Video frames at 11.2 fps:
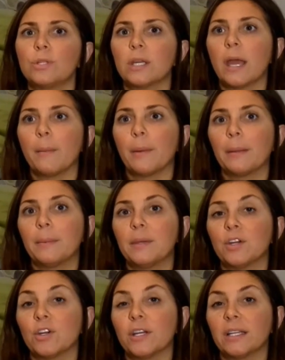to get my
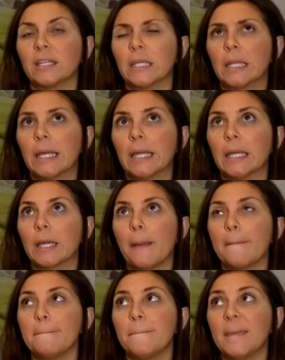period
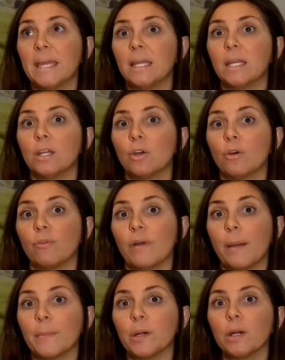
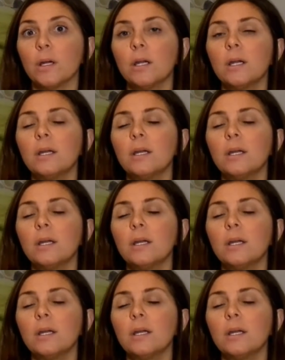mid-November.